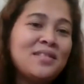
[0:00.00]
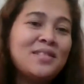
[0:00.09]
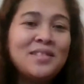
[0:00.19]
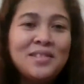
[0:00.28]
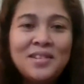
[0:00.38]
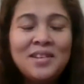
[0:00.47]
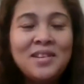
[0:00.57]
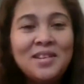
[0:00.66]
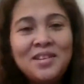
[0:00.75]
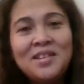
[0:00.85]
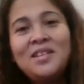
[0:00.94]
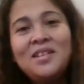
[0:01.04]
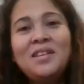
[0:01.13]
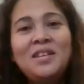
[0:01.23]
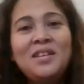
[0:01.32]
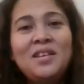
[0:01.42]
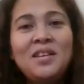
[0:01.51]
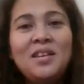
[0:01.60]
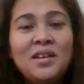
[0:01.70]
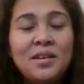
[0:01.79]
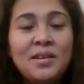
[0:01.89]

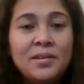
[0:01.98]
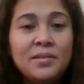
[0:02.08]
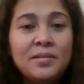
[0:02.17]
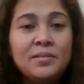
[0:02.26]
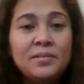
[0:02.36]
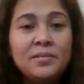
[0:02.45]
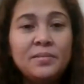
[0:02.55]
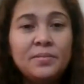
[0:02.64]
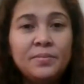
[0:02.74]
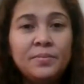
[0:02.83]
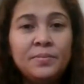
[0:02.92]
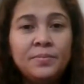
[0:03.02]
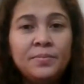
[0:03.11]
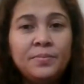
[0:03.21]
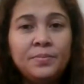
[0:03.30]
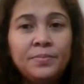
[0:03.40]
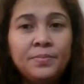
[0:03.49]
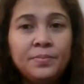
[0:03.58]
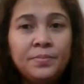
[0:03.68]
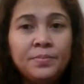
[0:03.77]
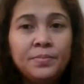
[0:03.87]

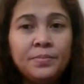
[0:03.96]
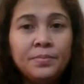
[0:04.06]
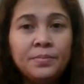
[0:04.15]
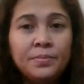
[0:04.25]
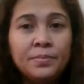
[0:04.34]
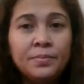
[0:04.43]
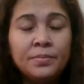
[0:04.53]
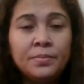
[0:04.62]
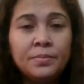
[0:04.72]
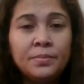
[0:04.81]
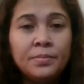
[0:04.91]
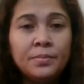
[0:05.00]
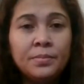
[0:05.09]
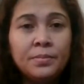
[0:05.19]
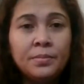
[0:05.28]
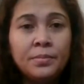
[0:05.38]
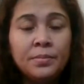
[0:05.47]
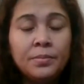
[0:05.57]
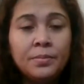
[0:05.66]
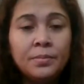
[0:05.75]
Nothing is said.